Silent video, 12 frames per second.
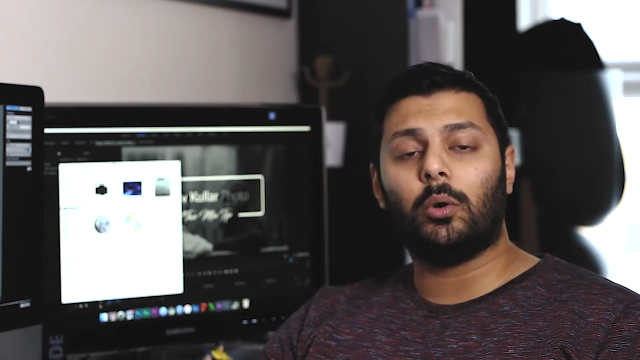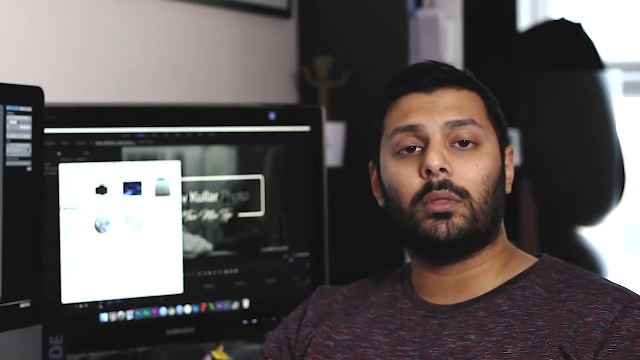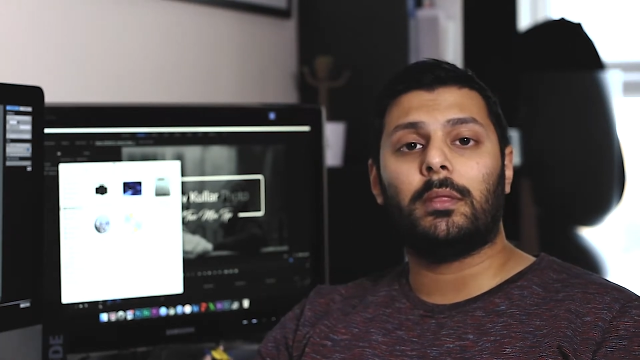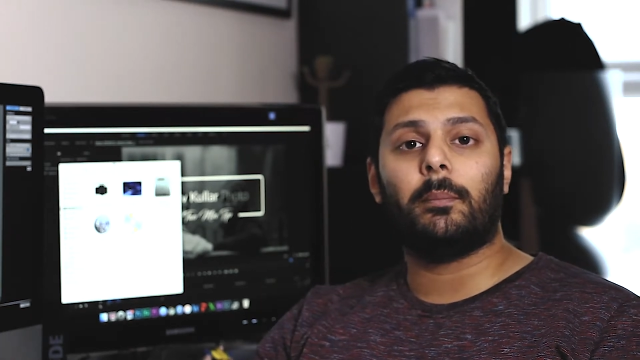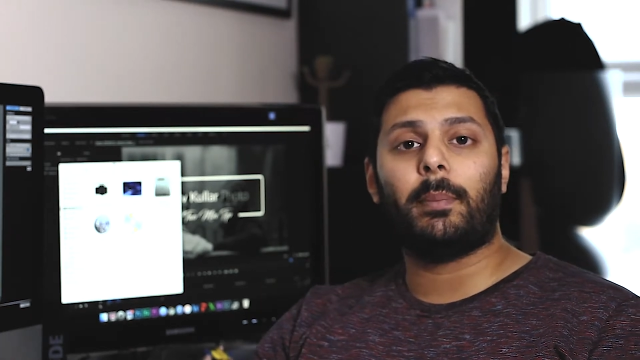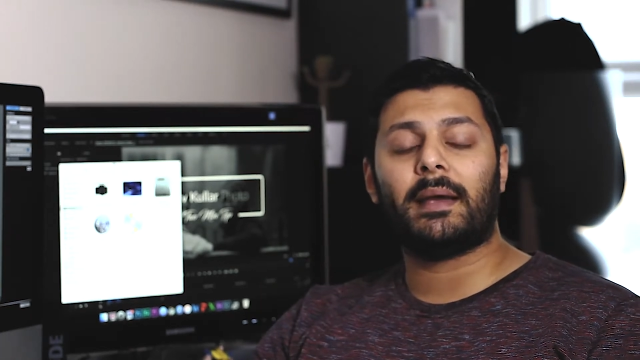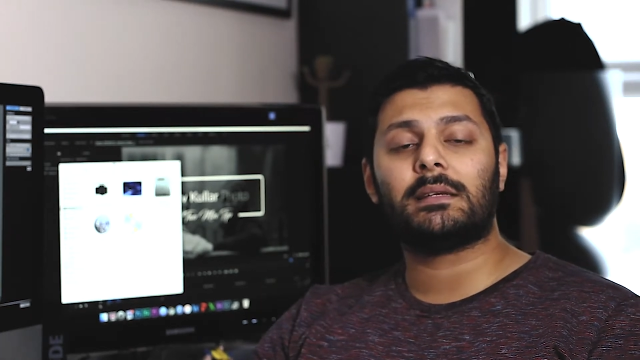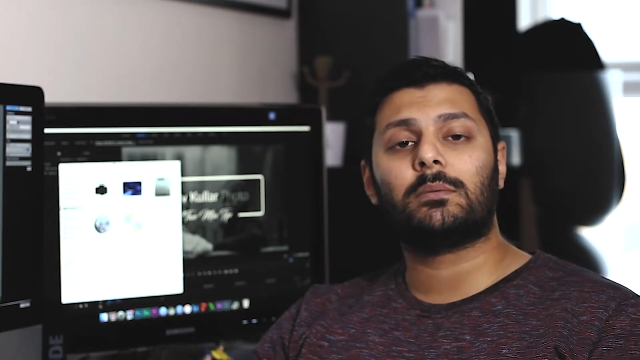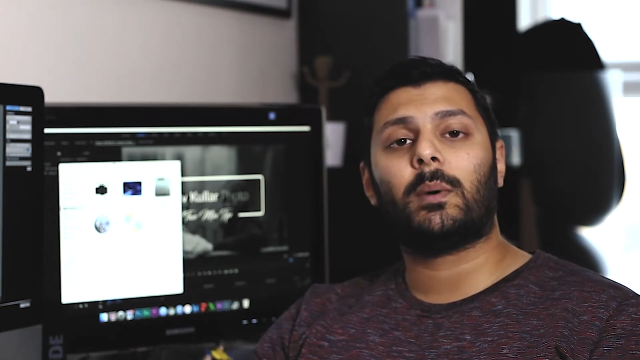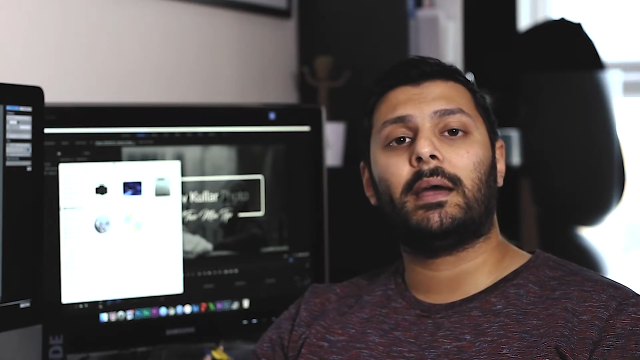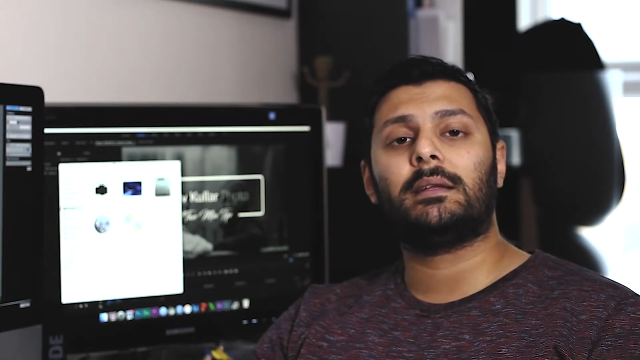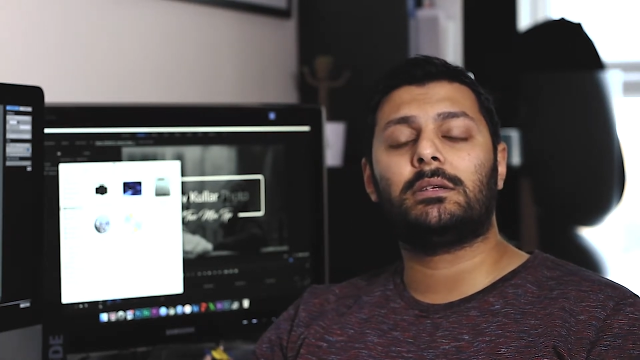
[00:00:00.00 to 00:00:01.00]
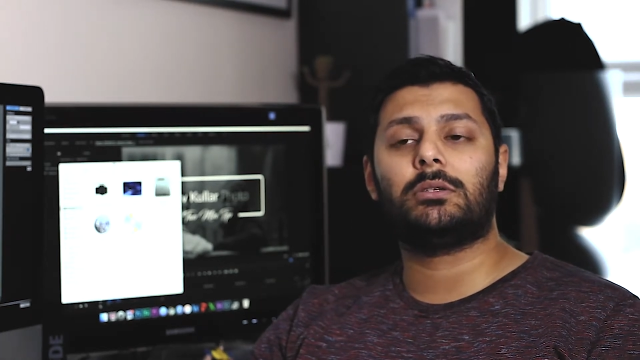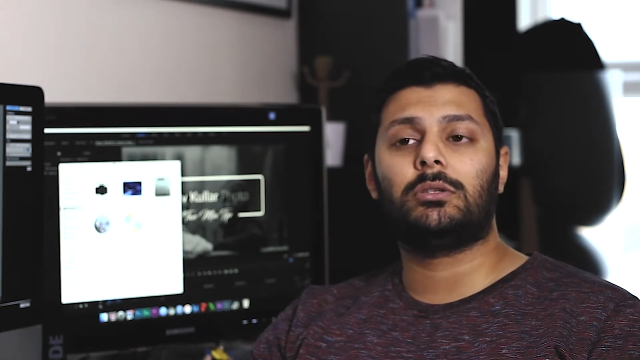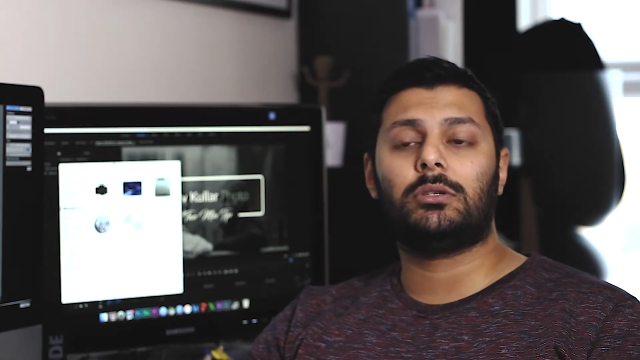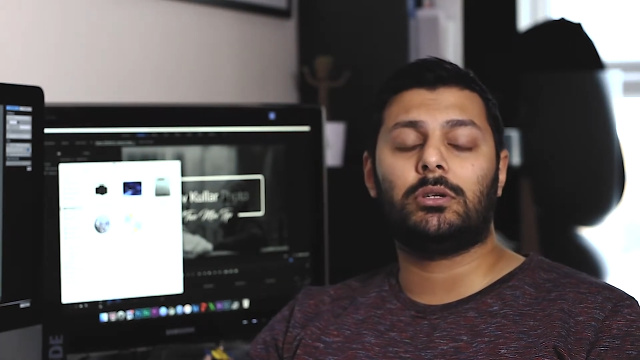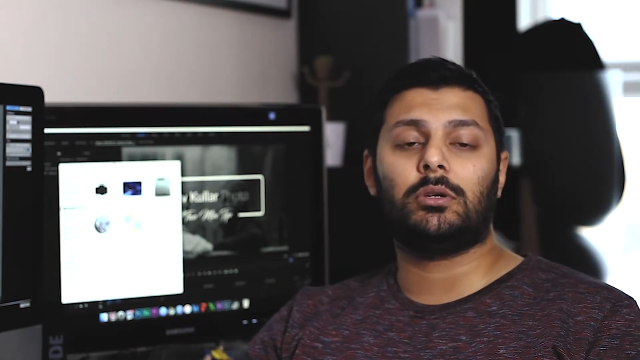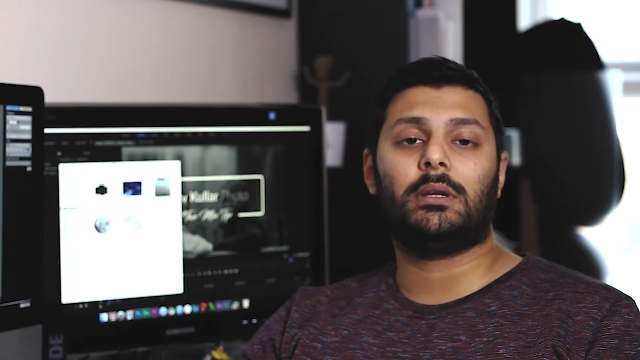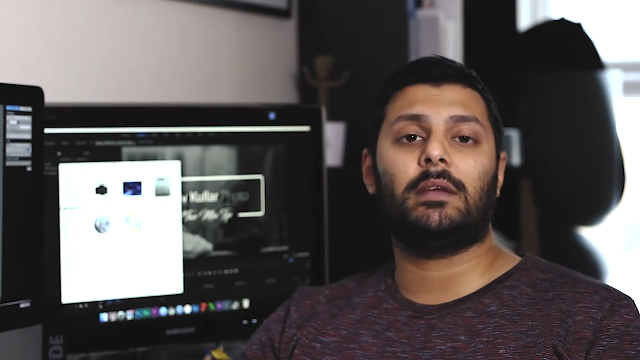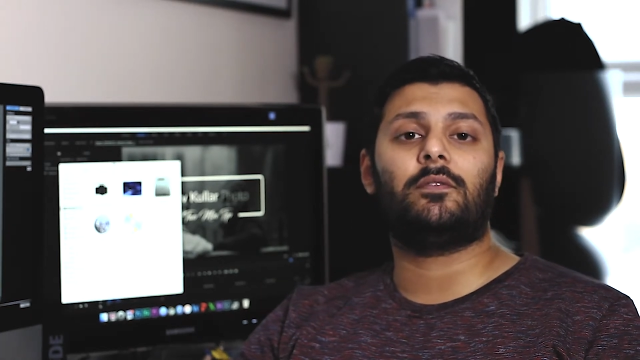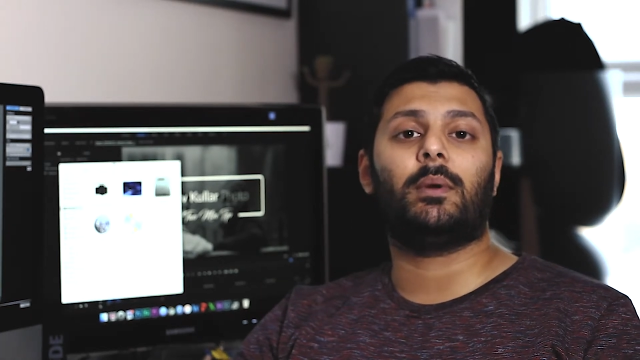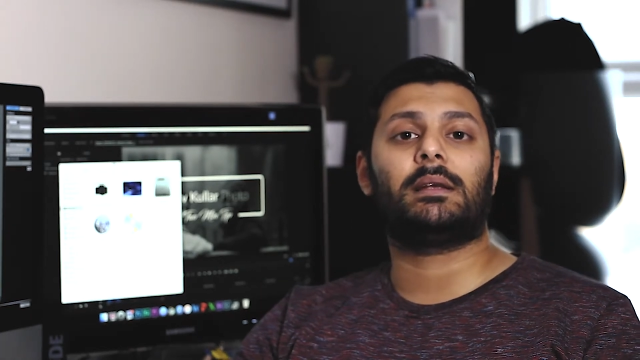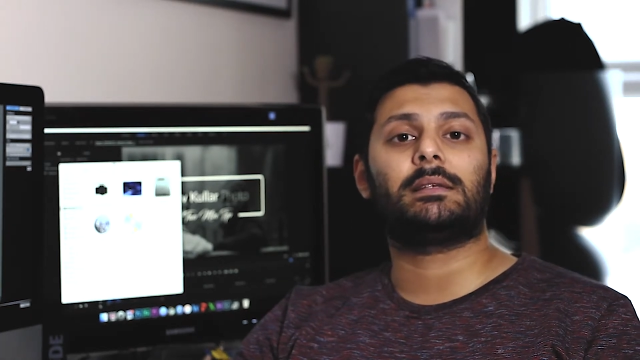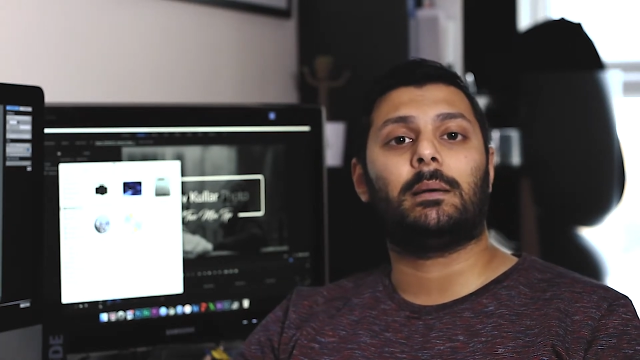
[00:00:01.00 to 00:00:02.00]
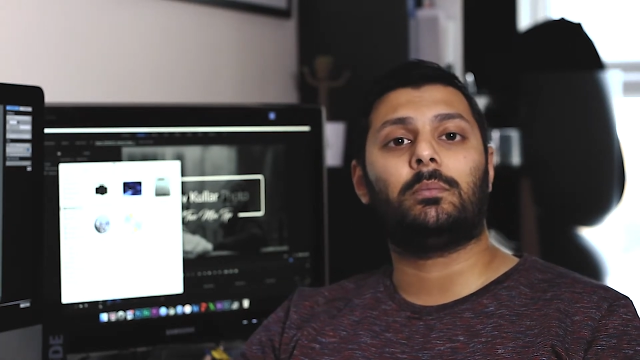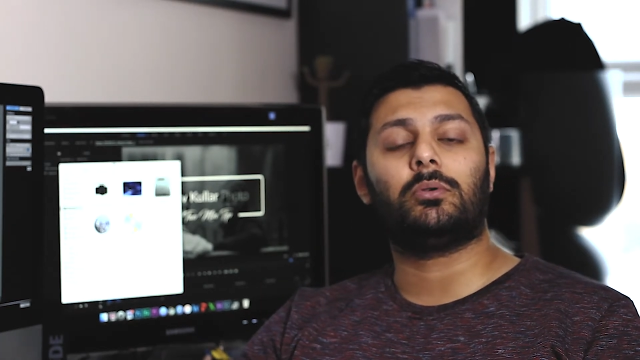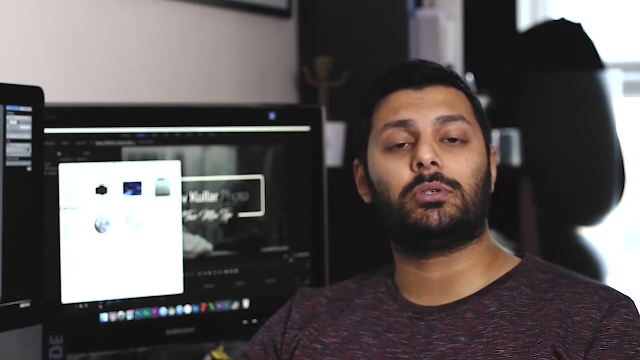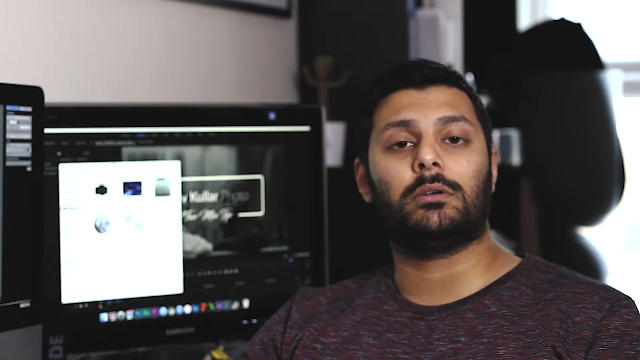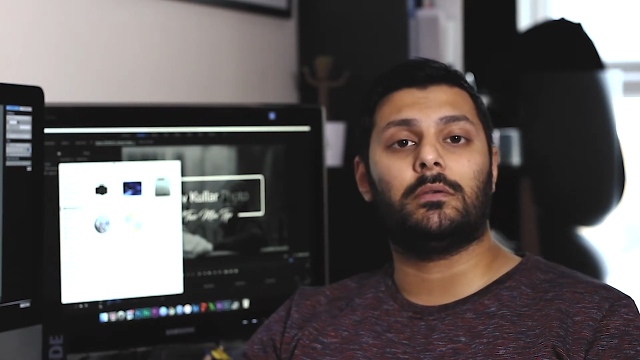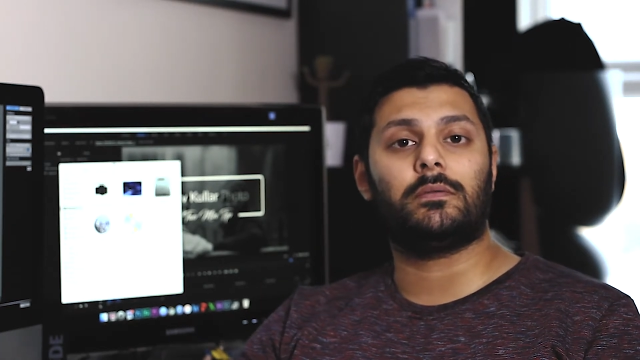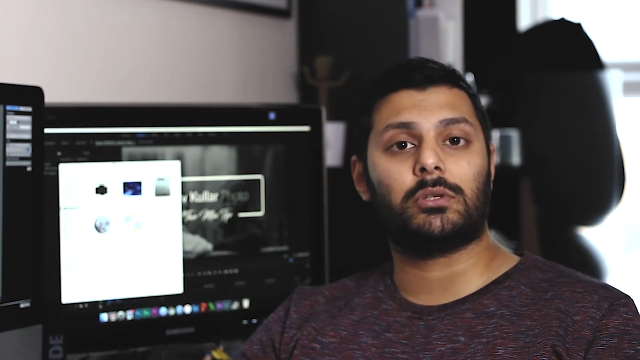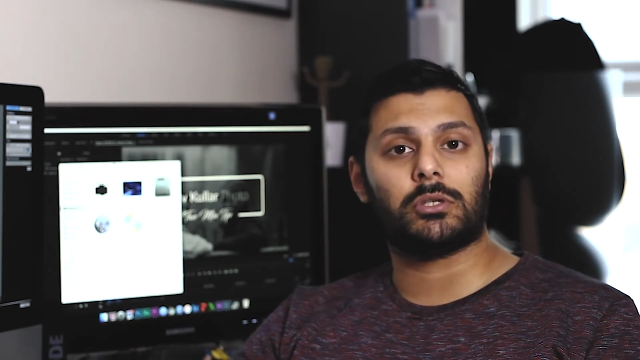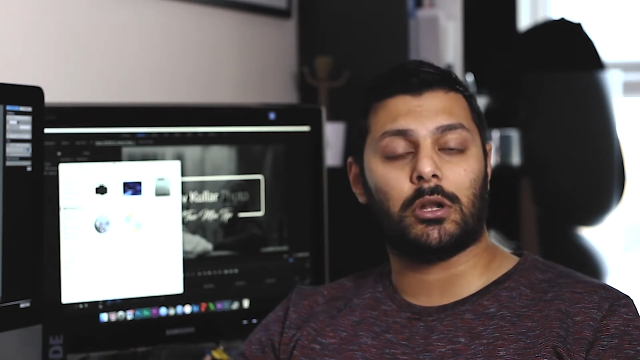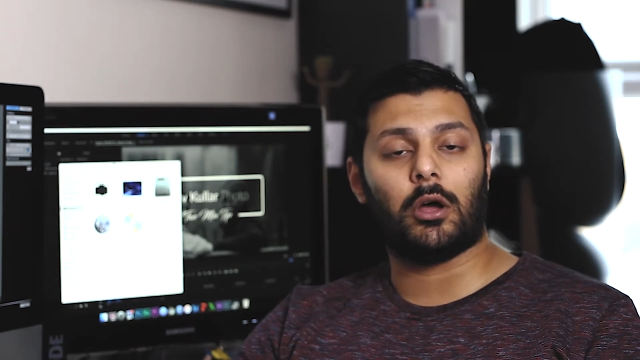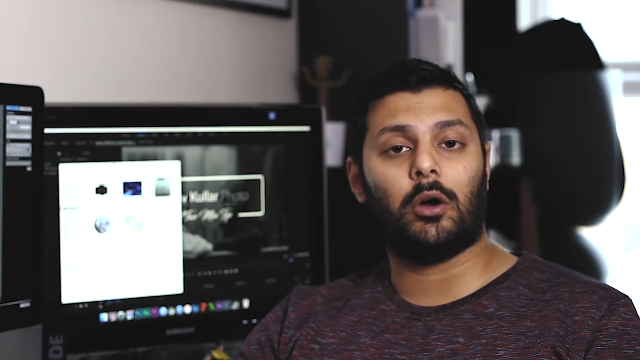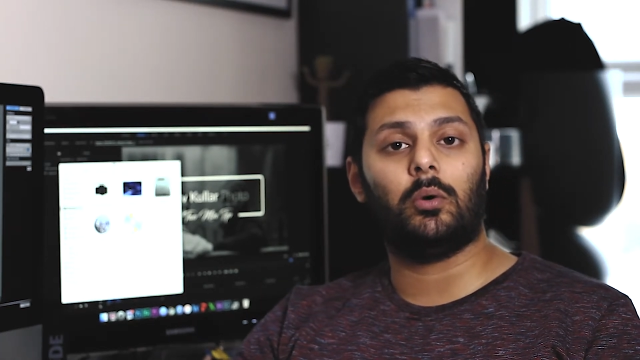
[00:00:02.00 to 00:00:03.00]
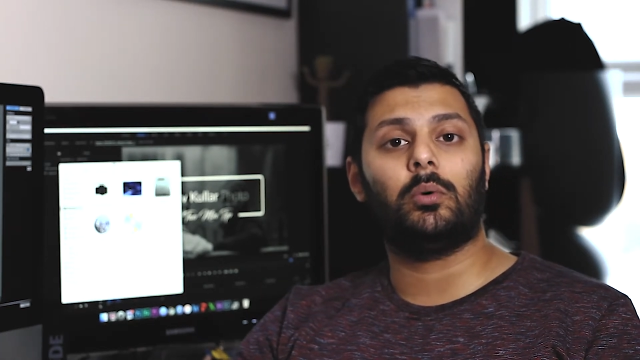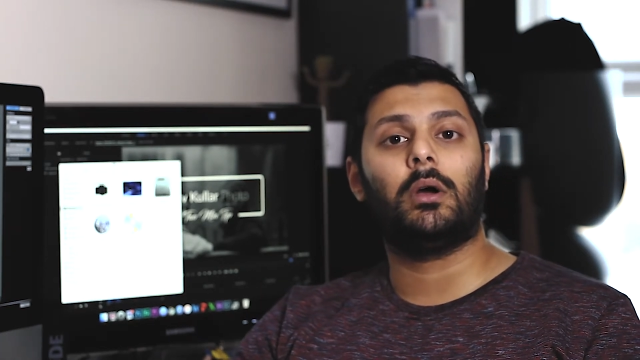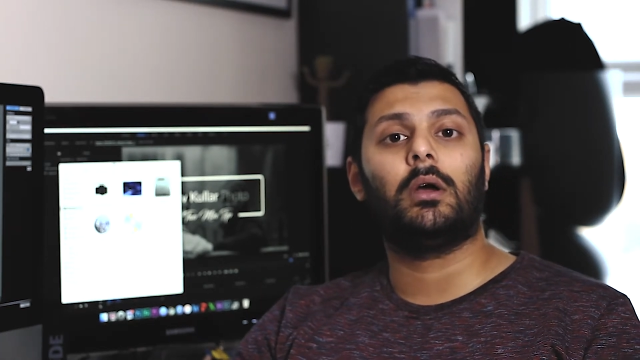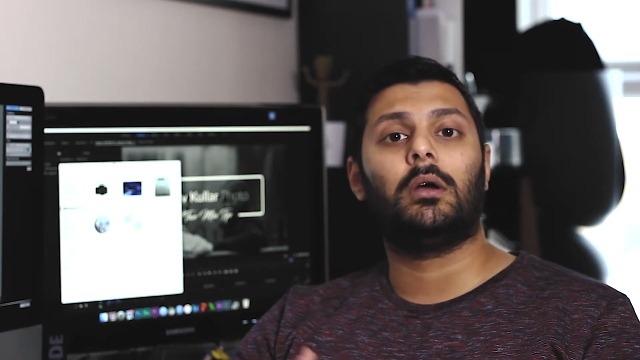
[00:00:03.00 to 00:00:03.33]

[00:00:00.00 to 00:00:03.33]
the best way to give you examples of slow